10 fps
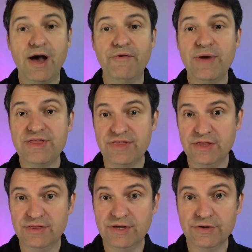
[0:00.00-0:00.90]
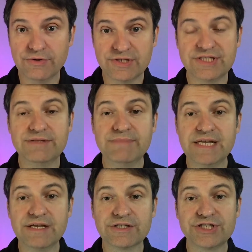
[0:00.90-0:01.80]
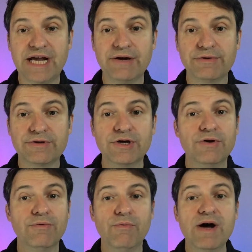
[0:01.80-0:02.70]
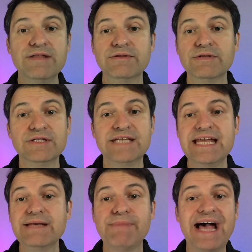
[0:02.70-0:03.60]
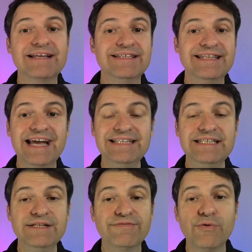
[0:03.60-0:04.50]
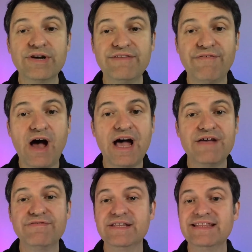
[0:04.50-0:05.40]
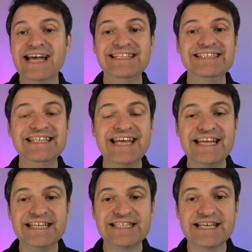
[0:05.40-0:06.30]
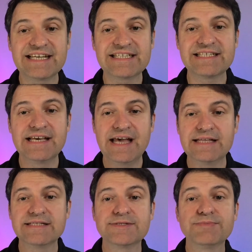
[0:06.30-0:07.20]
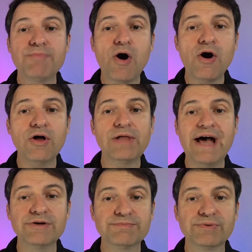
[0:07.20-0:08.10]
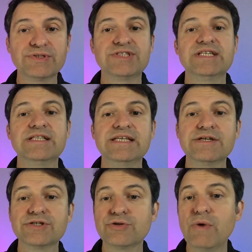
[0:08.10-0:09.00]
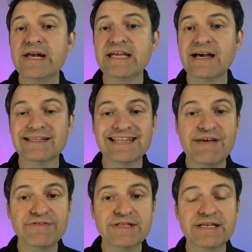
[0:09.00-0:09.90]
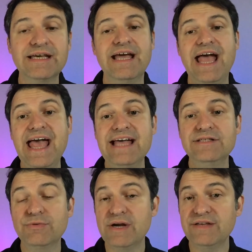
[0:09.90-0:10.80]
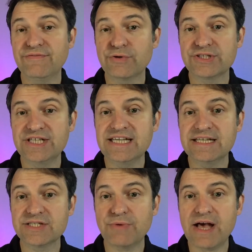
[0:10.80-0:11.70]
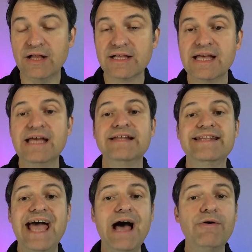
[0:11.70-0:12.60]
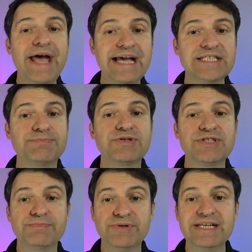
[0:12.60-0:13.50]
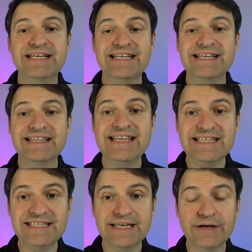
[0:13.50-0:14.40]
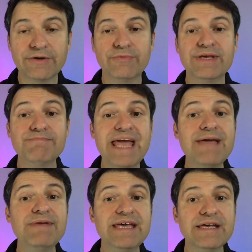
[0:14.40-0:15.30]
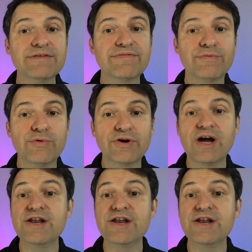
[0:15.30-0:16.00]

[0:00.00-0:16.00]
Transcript: uh, with the Ursid meteor shower, one dating back to 1945 and 1986, and small outbursts in the year 2011 and 2014 as well. Now, experts are predicting this year we may be in for